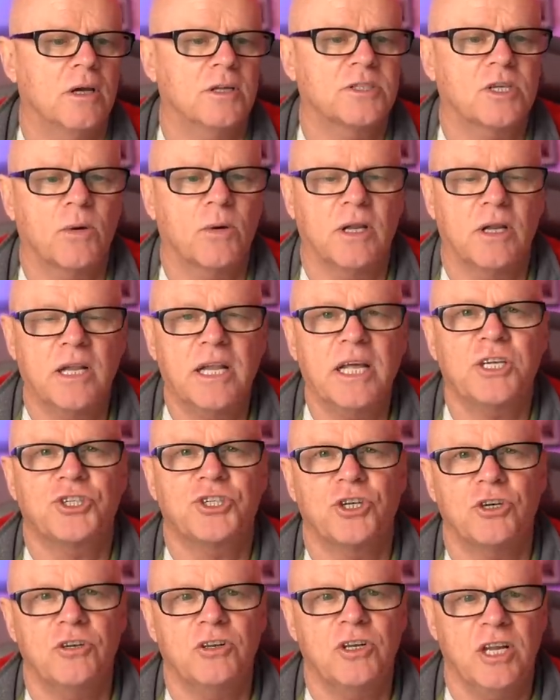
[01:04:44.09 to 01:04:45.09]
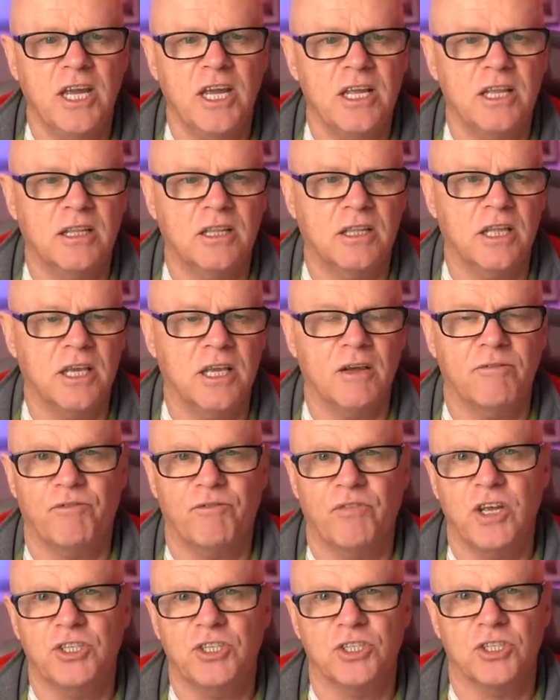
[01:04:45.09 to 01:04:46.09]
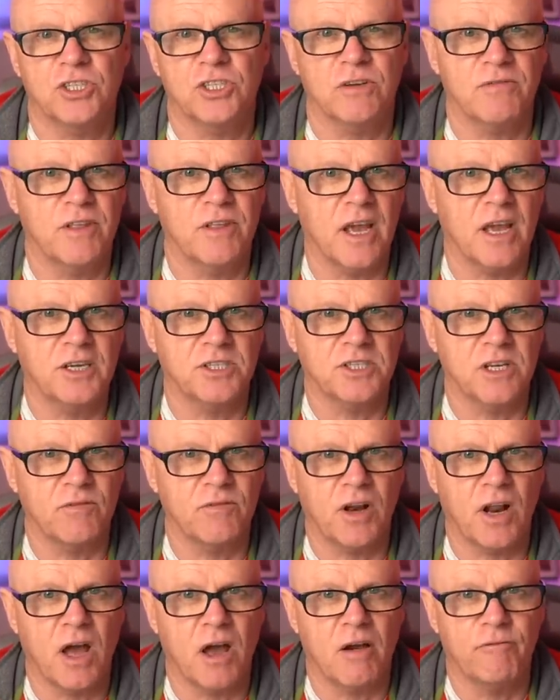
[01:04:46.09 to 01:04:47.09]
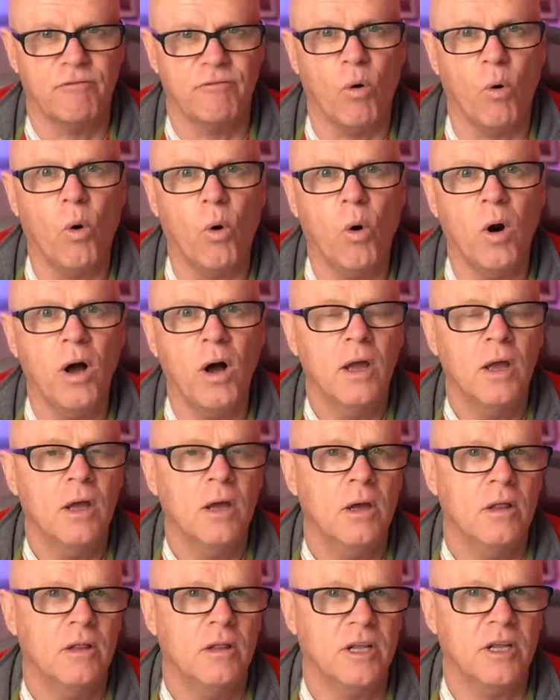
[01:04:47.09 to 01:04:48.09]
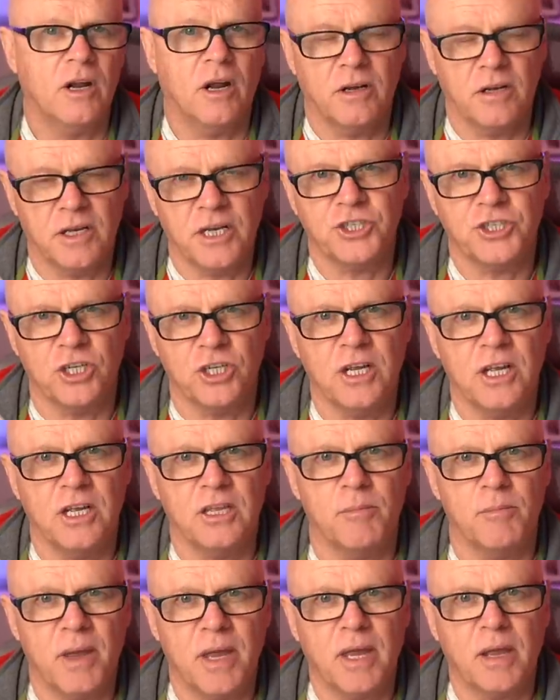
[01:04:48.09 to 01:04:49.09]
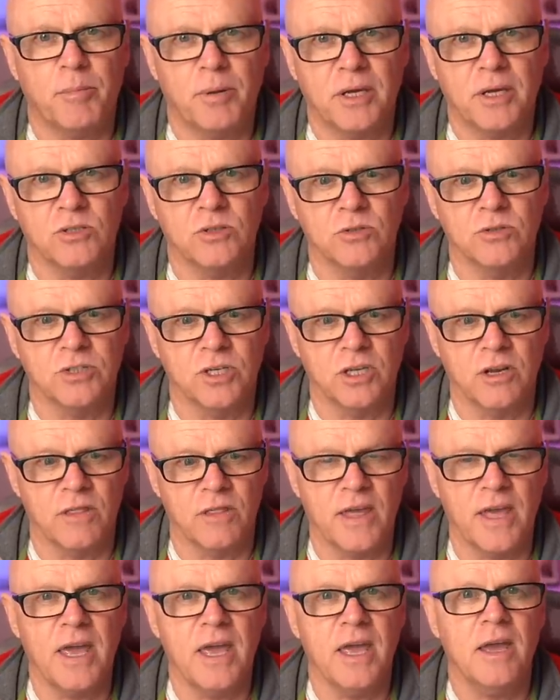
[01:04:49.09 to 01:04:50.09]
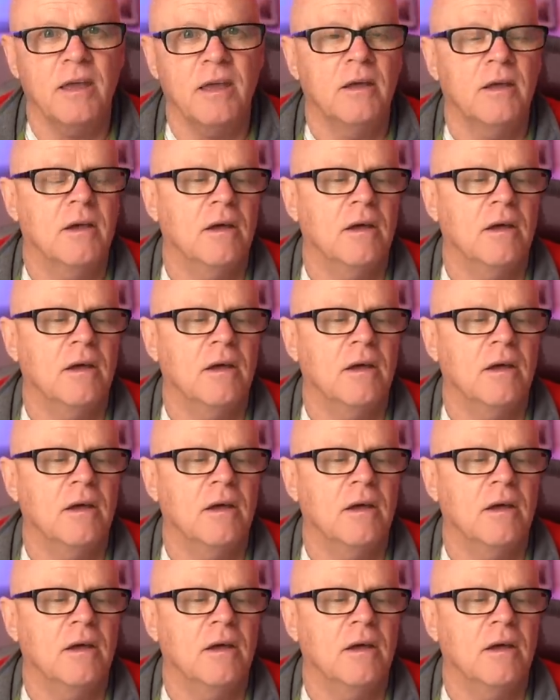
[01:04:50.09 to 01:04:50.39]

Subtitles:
So unless you need the features of the A7R4, you know, unless you need the megapixels that are there,